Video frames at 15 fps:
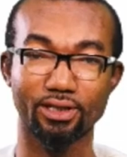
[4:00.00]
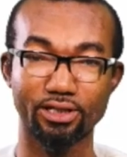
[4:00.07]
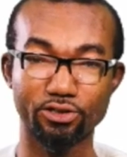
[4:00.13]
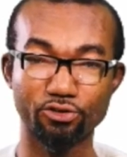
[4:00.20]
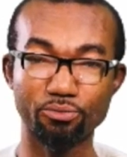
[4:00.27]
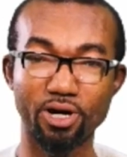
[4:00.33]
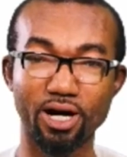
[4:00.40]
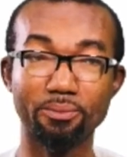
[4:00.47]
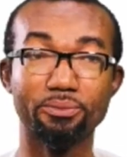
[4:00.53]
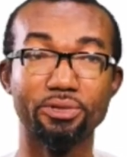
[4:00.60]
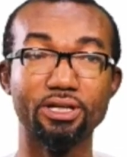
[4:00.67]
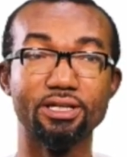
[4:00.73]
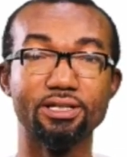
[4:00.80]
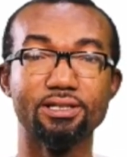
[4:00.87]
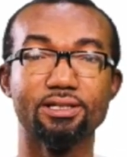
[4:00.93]
human
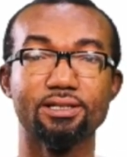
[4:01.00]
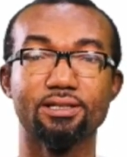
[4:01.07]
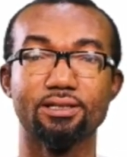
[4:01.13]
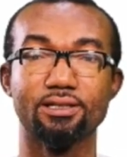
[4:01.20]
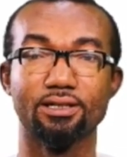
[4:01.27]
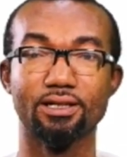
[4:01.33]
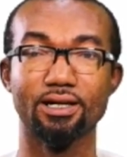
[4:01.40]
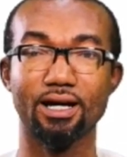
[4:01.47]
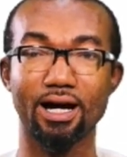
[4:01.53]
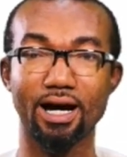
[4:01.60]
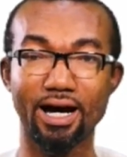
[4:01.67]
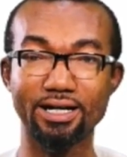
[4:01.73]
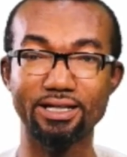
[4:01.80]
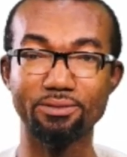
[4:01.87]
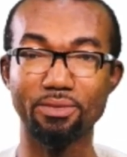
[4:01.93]
beings,
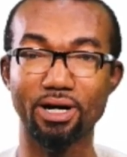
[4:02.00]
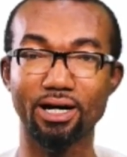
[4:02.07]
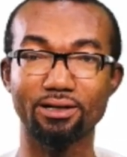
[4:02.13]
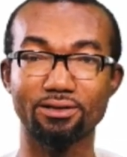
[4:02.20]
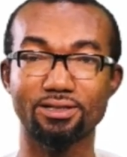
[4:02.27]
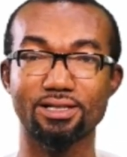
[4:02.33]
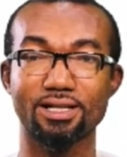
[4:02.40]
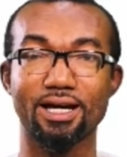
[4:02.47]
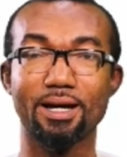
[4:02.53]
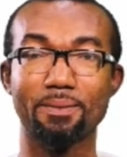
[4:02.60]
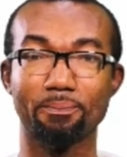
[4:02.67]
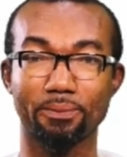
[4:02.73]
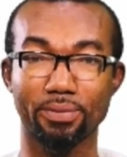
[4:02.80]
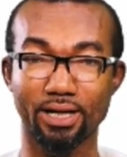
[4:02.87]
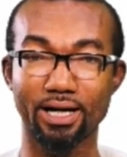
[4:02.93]
animals, and
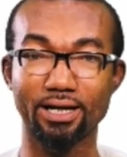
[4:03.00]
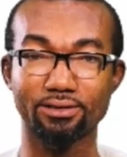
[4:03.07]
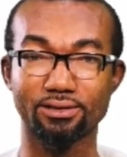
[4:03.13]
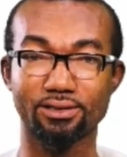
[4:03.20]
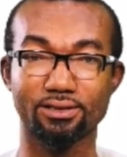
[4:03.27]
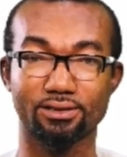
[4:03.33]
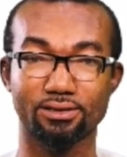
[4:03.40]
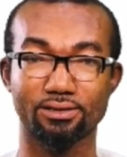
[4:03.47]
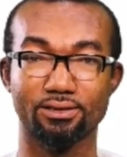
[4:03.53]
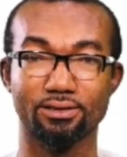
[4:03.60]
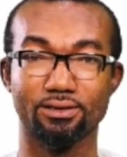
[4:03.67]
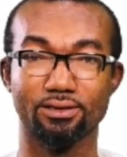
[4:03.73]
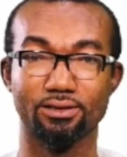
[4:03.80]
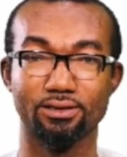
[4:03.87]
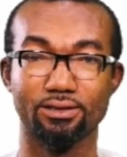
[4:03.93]
plants.
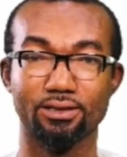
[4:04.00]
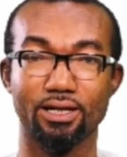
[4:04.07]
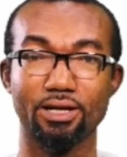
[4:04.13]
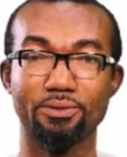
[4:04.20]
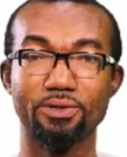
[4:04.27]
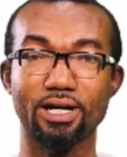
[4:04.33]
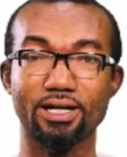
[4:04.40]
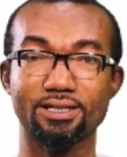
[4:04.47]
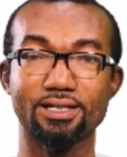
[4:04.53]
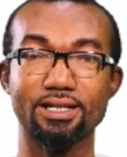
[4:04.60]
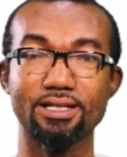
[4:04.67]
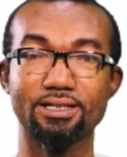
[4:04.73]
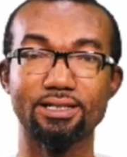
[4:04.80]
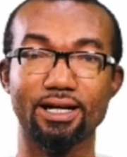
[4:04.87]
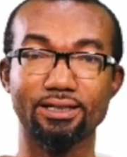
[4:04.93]
And we are
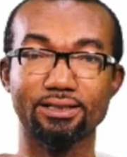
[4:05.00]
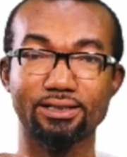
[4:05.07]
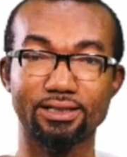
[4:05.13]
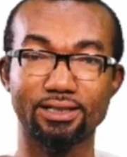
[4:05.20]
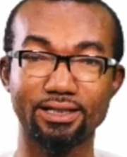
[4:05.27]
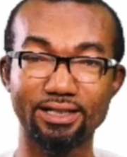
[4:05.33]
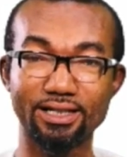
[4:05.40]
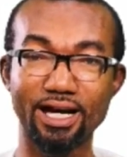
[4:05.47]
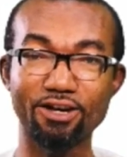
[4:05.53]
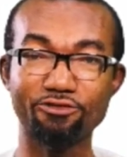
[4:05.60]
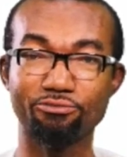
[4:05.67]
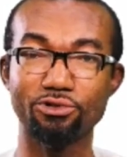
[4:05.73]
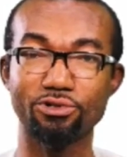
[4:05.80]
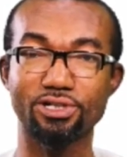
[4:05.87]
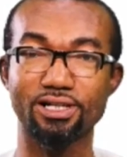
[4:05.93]
saying that life
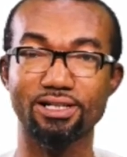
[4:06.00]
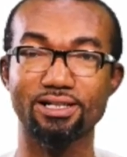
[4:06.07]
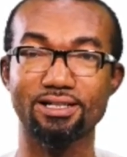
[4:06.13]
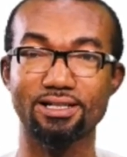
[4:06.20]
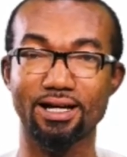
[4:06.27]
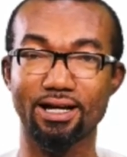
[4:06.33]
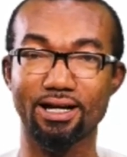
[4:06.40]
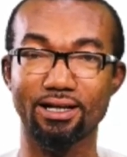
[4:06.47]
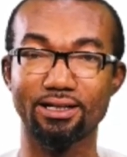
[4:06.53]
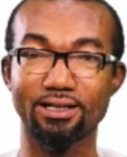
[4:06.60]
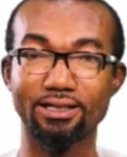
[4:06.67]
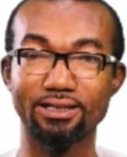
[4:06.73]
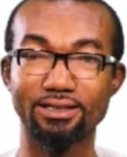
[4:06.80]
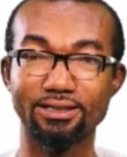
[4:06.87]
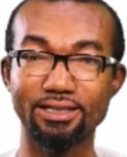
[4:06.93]
processes are
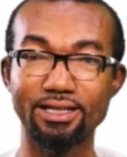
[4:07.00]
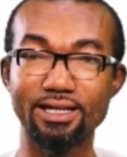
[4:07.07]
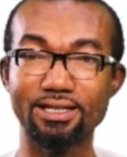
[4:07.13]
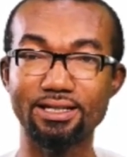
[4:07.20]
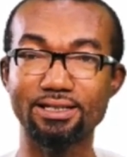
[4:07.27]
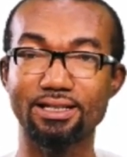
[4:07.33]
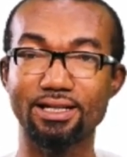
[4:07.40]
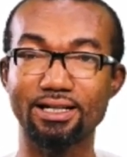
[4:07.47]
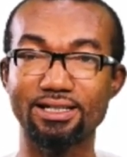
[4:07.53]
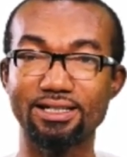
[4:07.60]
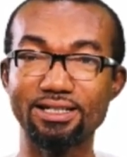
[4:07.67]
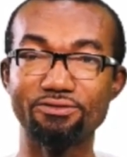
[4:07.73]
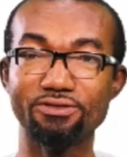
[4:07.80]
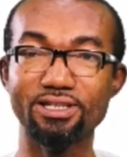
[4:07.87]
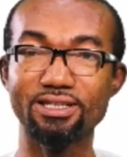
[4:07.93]
things that
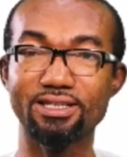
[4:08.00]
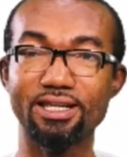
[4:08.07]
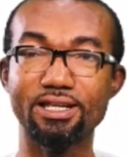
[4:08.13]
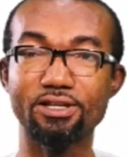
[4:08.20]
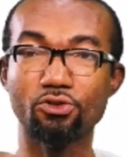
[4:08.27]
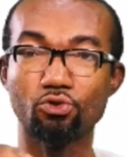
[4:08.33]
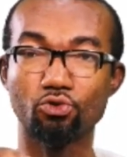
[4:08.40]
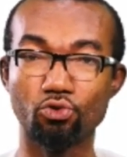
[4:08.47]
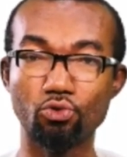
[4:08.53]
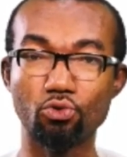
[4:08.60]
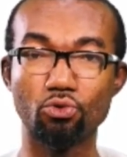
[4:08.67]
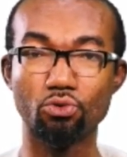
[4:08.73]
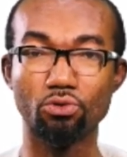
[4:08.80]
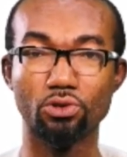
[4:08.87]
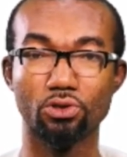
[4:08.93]
living things
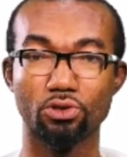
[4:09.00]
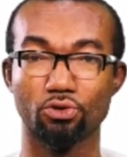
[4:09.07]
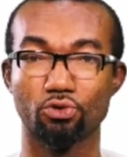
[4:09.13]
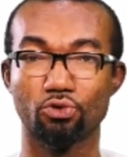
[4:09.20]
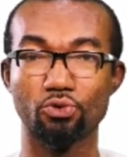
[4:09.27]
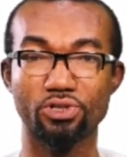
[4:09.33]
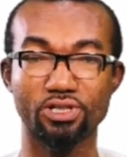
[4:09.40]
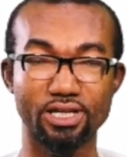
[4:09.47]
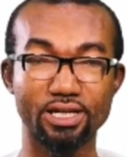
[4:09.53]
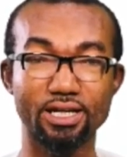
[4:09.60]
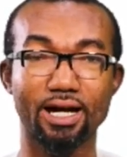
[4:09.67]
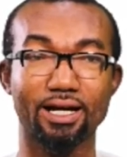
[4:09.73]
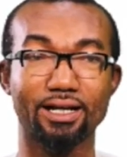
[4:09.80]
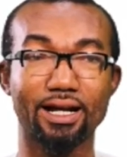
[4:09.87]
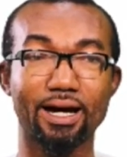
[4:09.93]
do to stay
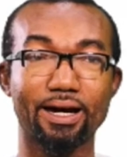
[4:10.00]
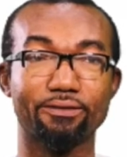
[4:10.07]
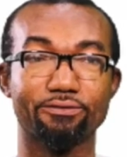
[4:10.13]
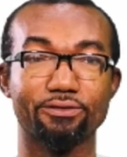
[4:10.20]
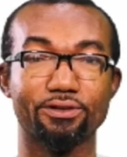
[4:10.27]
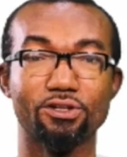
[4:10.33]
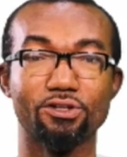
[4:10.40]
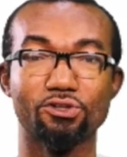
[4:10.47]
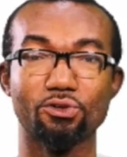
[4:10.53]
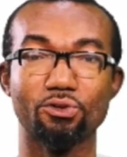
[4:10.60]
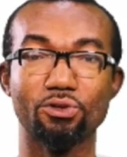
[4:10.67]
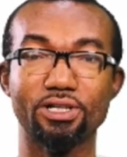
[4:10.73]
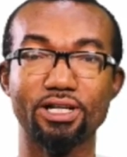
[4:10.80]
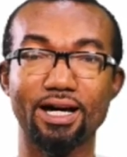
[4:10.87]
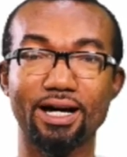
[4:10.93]
alive. So
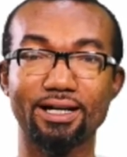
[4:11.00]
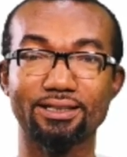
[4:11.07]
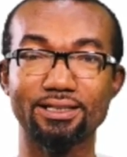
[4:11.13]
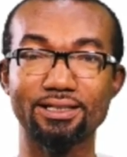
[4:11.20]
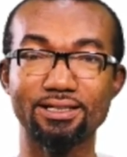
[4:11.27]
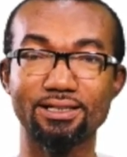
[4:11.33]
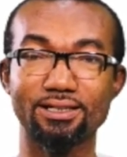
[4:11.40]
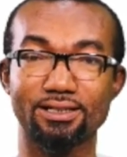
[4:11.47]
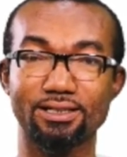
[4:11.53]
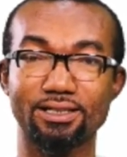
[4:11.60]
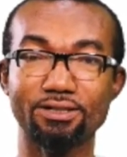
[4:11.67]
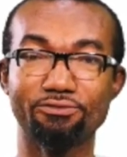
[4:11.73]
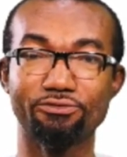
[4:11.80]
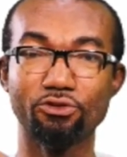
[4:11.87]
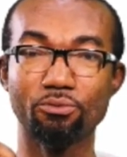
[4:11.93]
they are things,
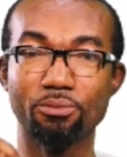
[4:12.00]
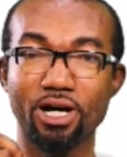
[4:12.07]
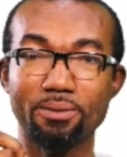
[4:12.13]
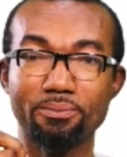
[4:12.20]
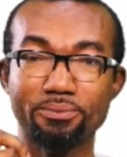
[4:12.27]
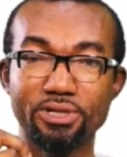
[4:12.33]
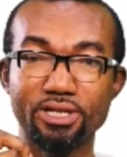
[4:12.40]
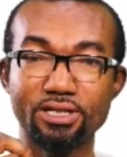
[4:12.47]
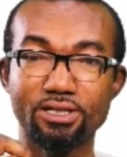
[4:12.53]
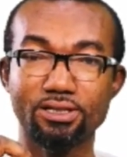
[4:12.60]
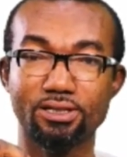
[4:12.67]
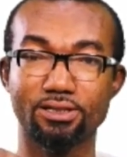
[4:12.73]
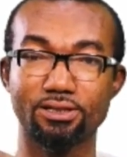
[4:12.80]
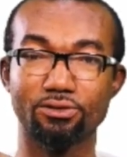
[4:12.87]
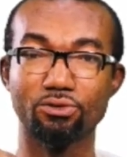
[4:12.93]
if human
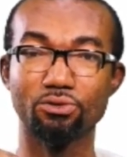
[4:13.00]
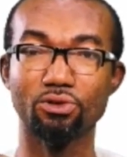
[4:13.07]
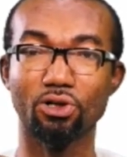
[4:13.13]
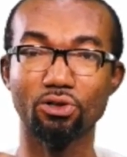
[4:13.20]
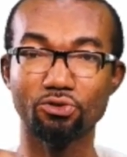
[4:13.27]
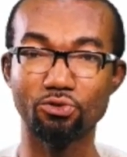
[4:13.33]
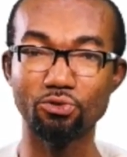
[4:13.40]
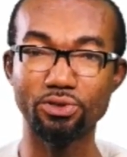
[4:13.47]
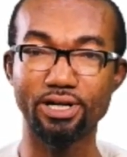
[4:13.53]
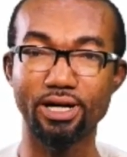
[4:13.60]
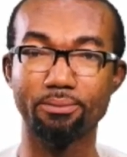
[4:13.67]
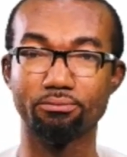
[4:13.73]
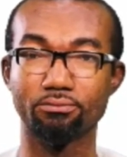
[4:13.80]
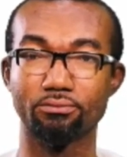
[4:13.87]
beings do not do them,